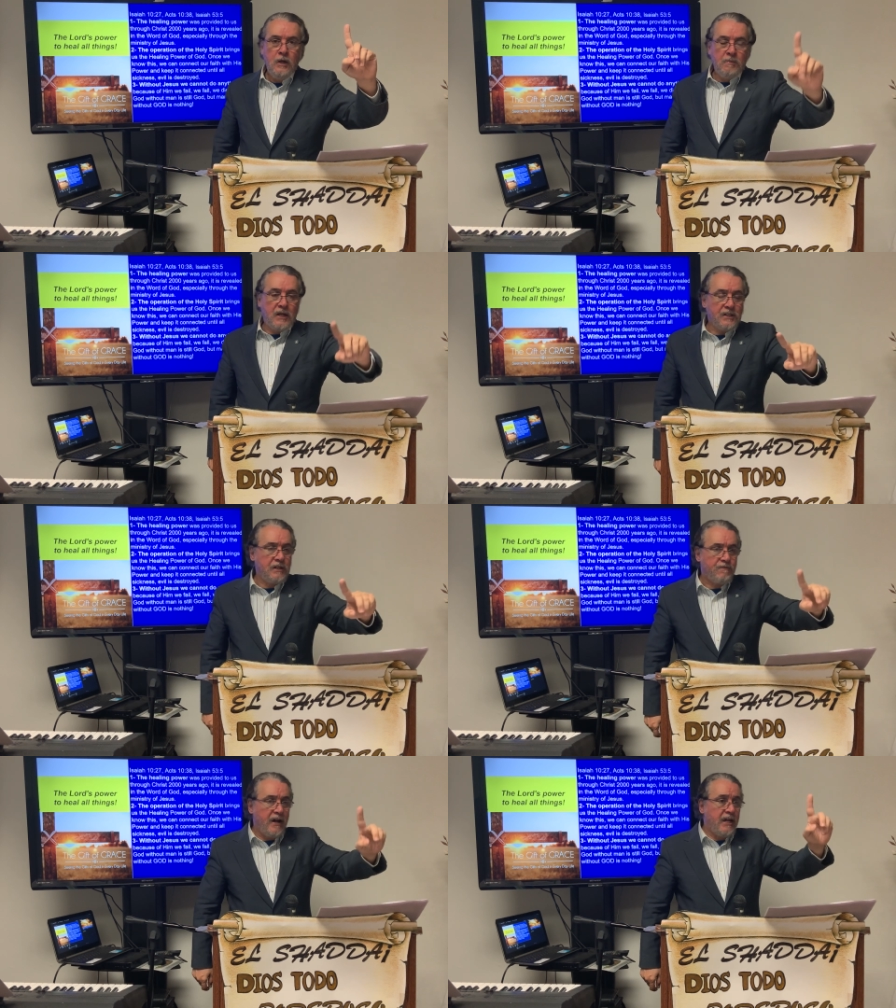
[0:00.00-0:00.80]
Because
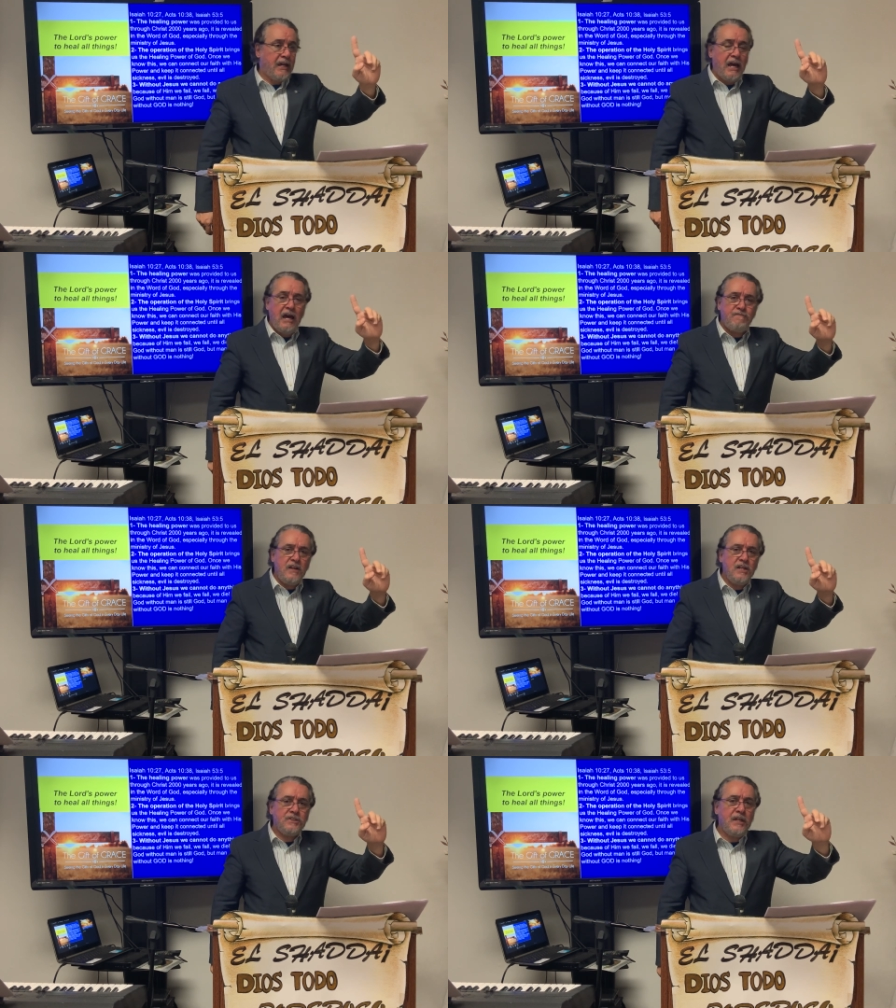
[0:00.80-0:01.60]
if I have
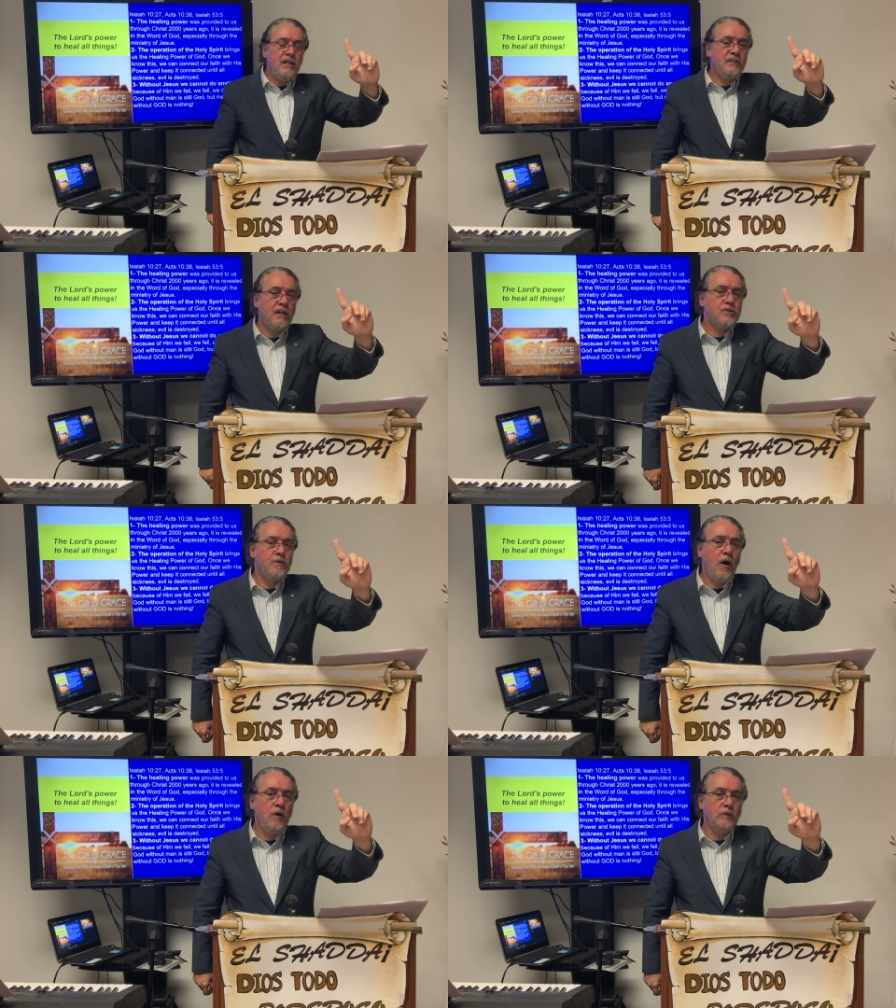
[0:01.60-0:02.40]
anything that's
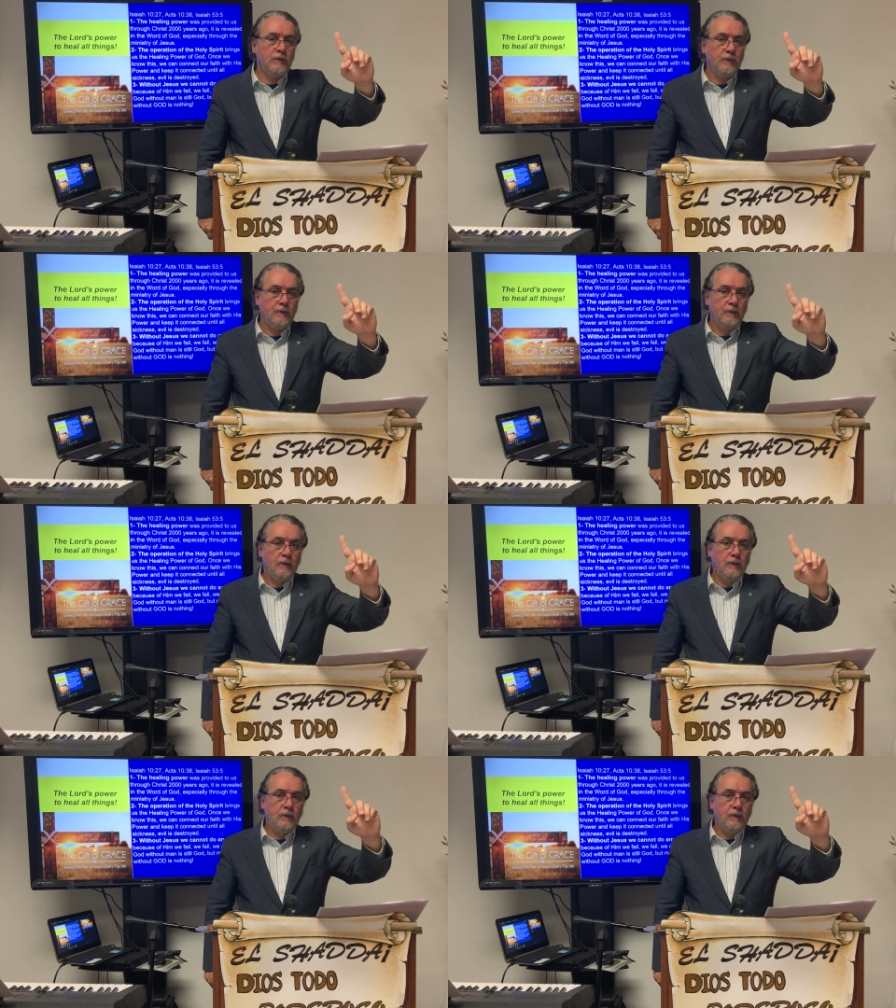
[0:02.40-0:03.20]
wrong,
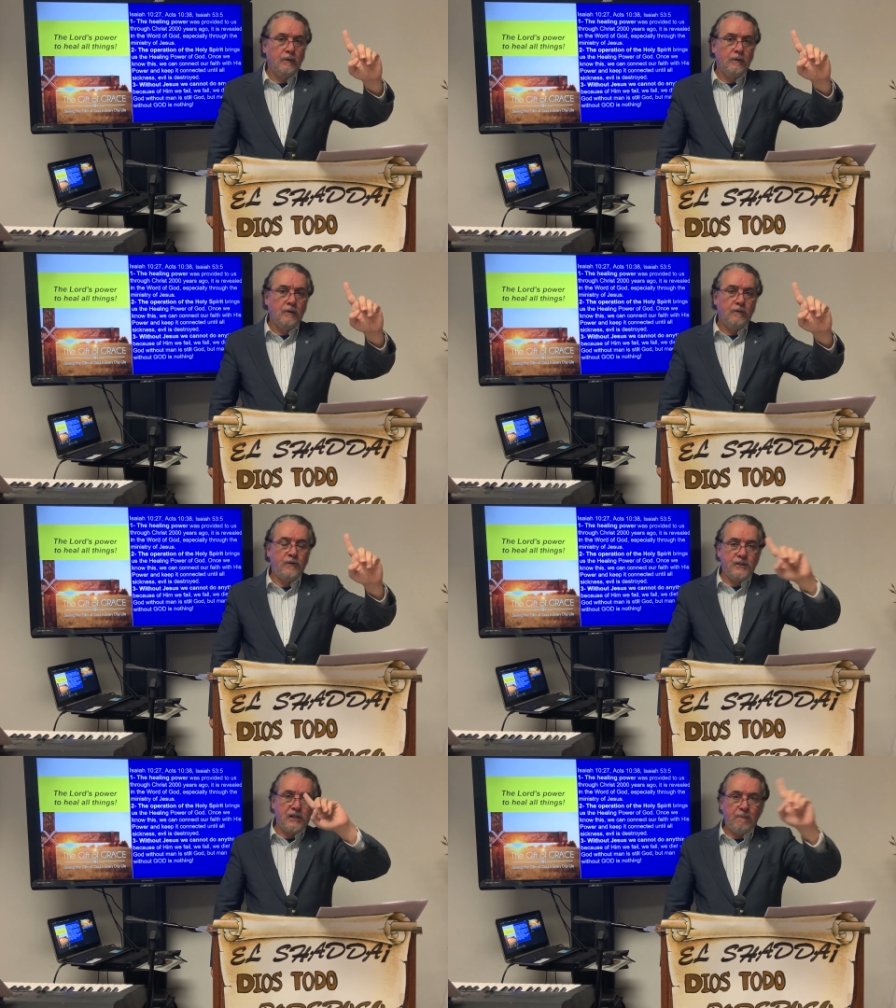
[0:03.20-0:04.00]

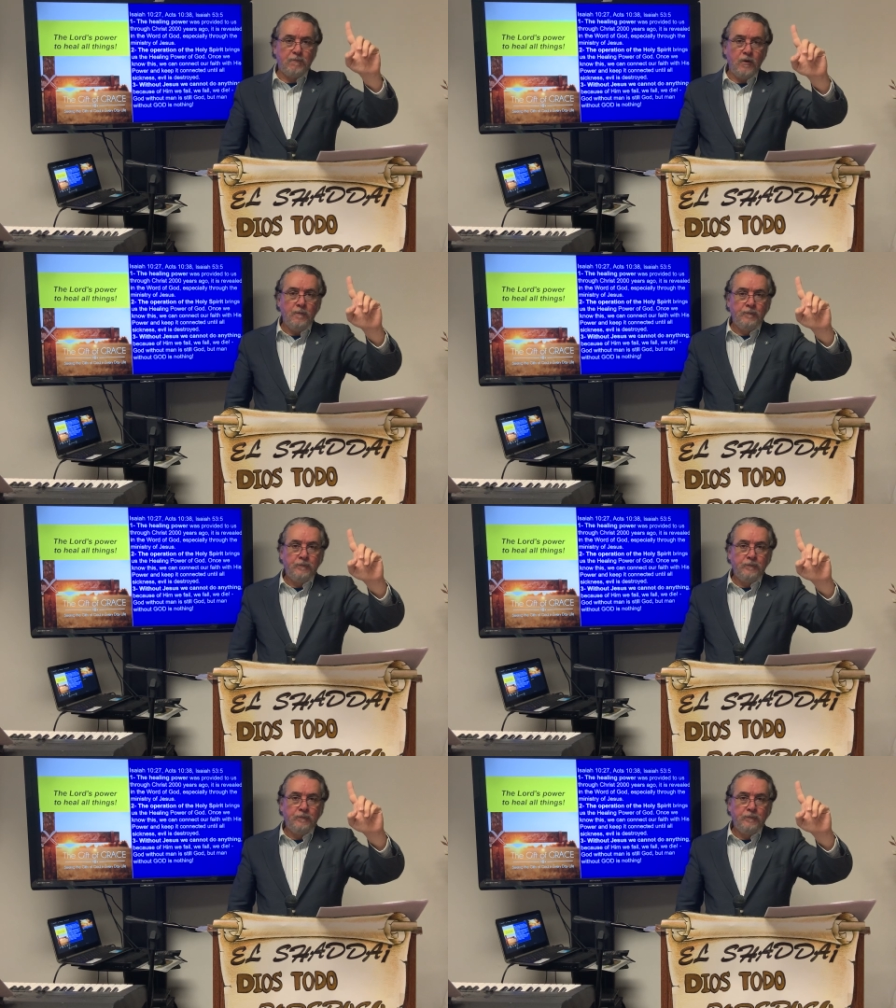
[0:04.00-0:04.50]
for example,